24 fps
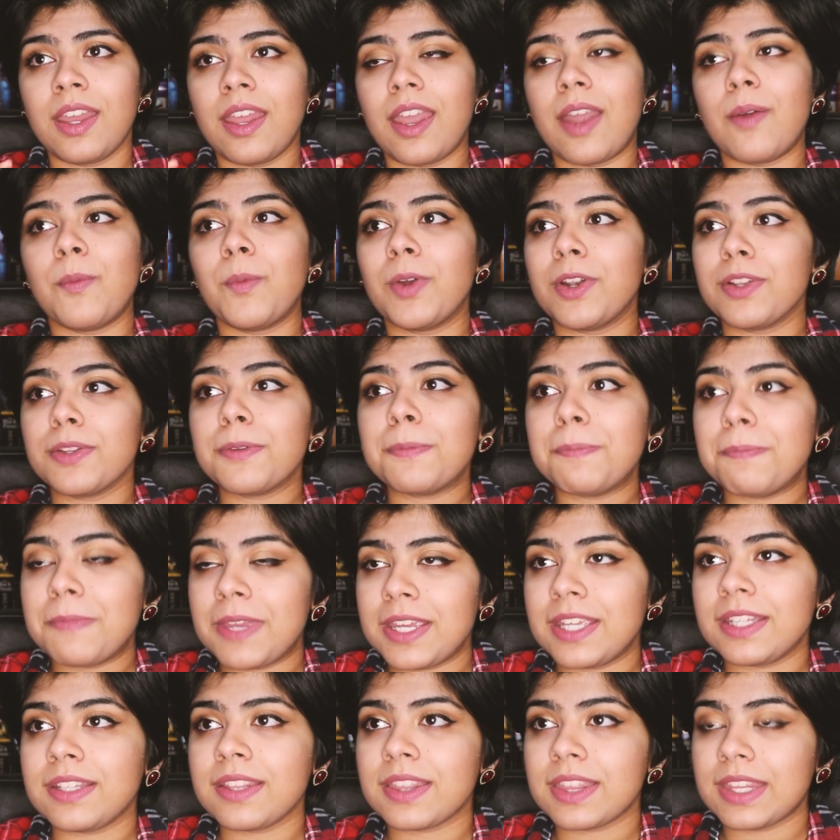And one of the
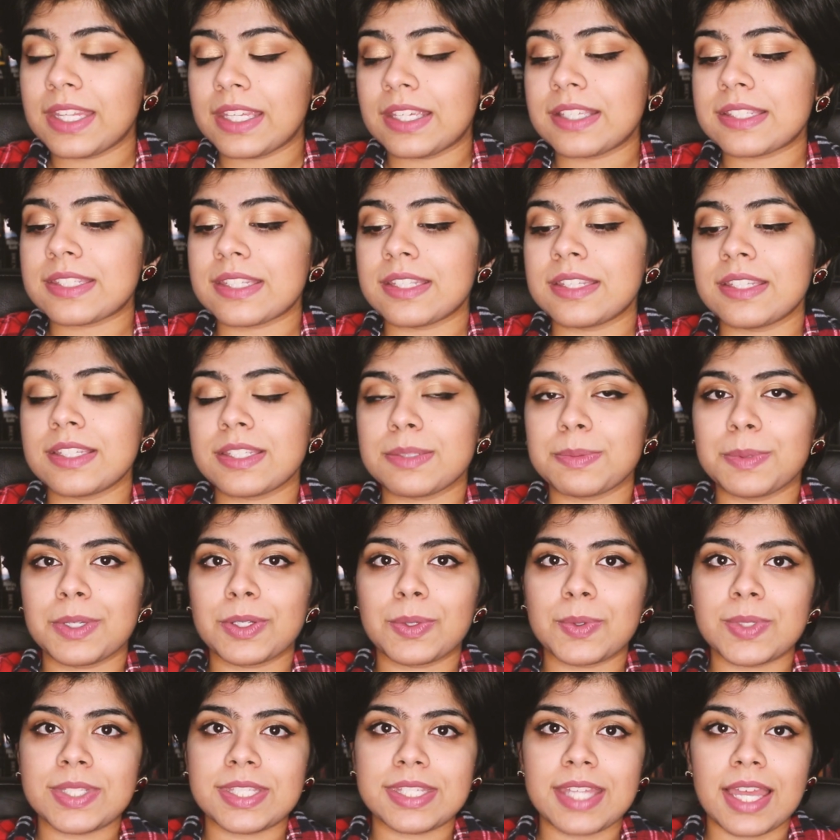main things in this
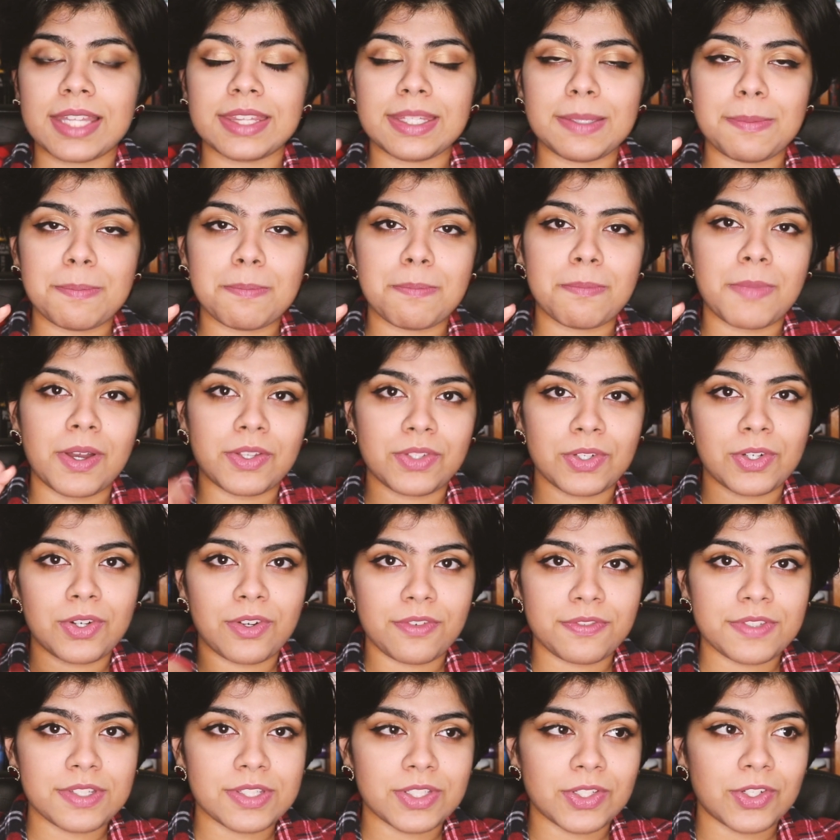book was that the mother
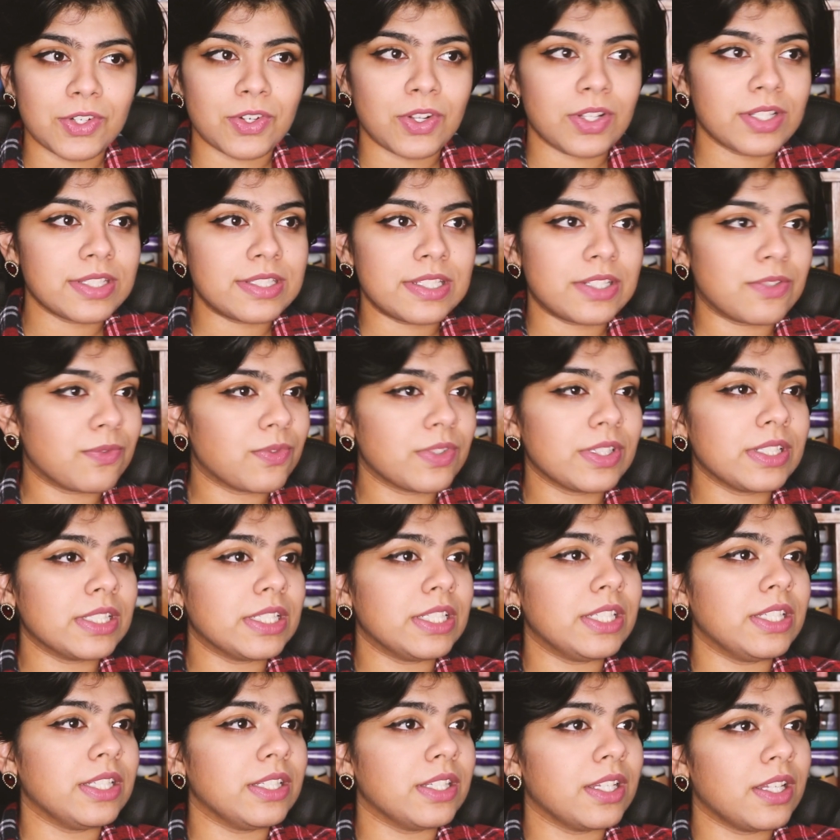of this girl didn't
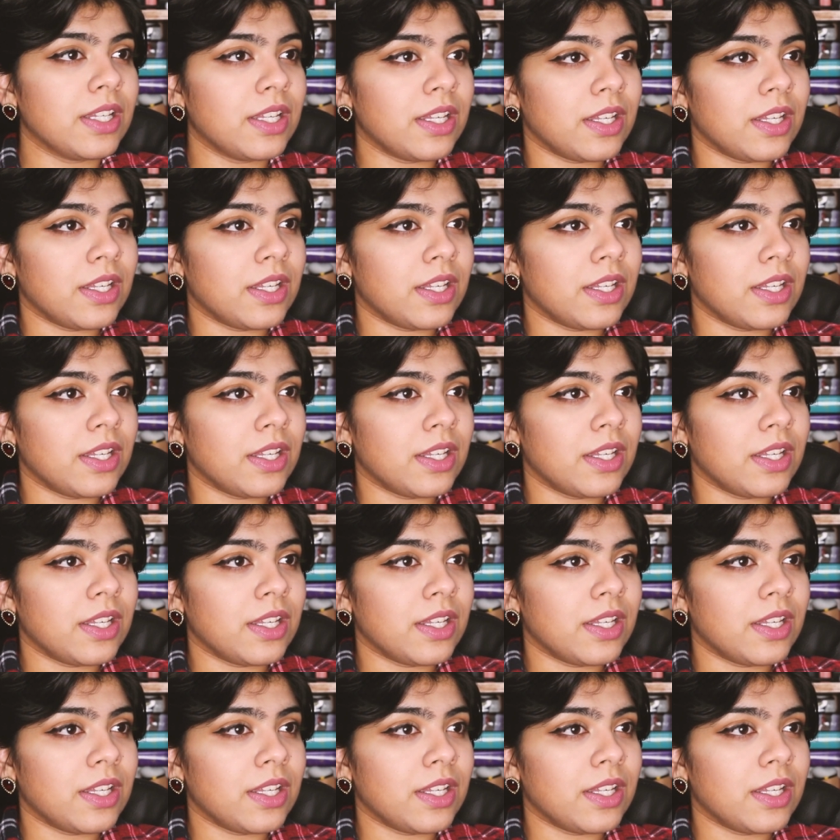really